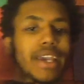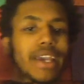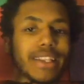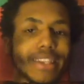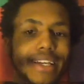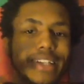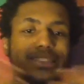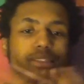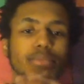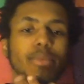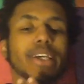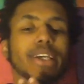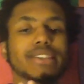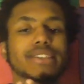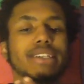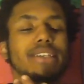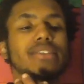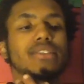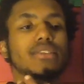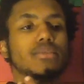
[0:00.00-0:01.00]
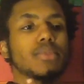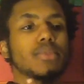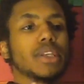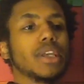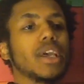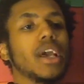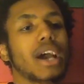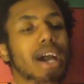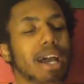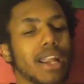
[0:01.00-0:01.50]
It doesn't make sense to me.
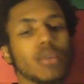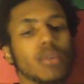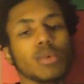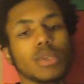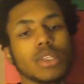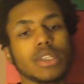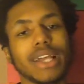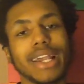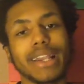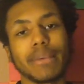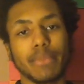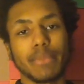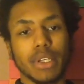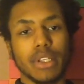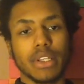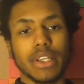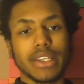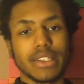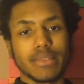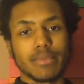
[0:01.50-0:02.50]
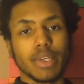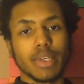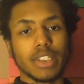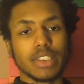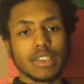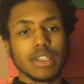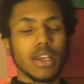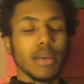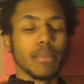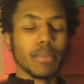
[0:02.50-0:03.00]
I don't really like Mondays much.
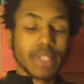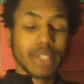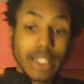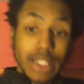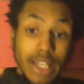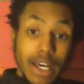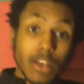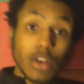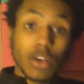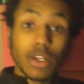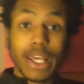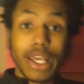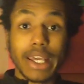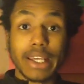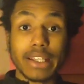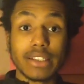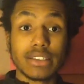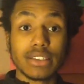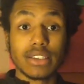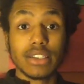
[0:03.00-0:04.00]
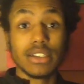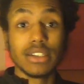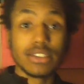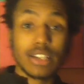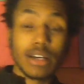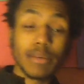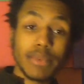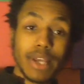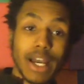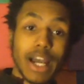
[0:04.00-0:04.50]
But then other days,
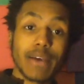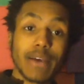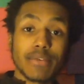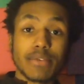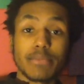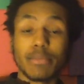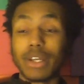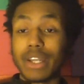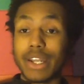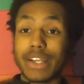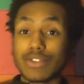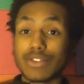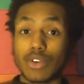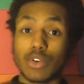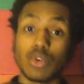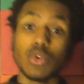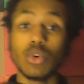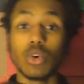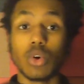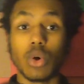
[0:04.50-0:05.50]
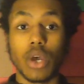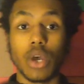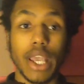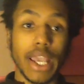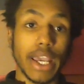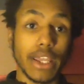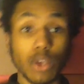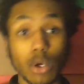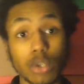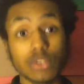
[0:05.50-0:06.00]
sometimes Mondays are cool.
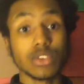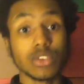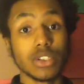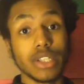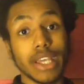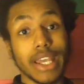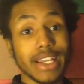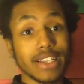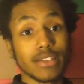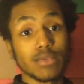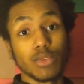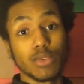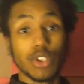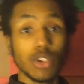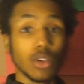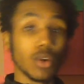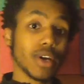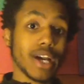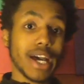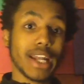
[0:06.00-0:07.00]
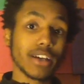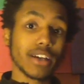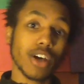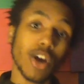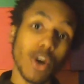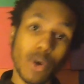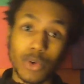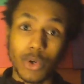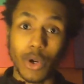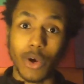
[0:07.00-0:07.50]
And those are days when you don't gotta
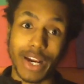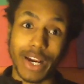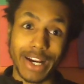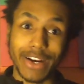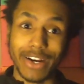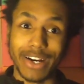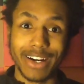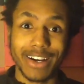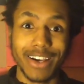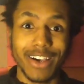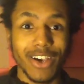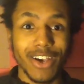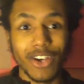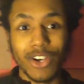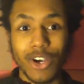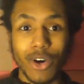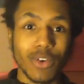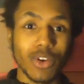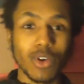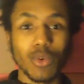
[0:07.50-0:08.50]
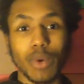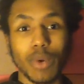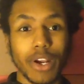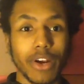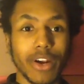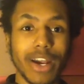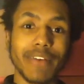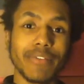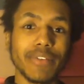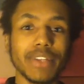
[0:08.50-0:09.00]
go nowhere
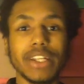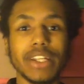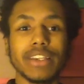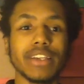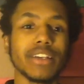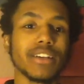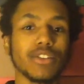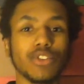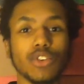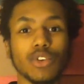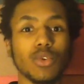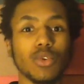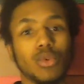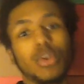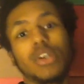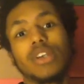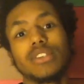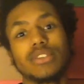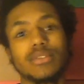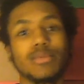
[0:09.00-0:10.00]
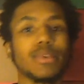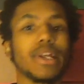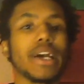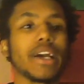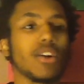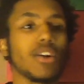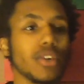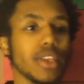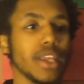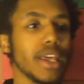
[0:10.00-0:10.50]
or have anything to do. So you're
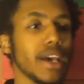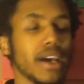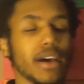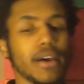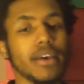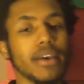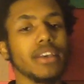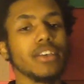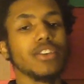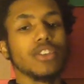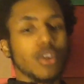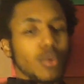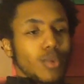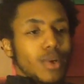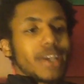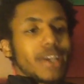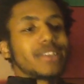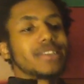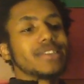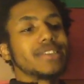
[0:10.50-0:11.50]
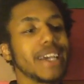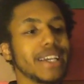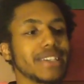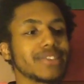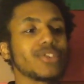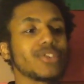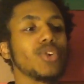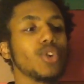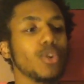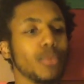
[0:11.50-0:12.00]
like, oh yeah, you know what? Today's
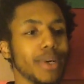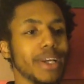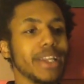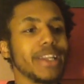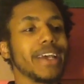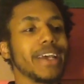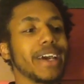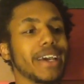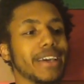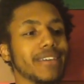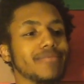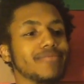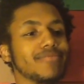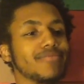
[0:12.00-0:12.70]
a cool Monday.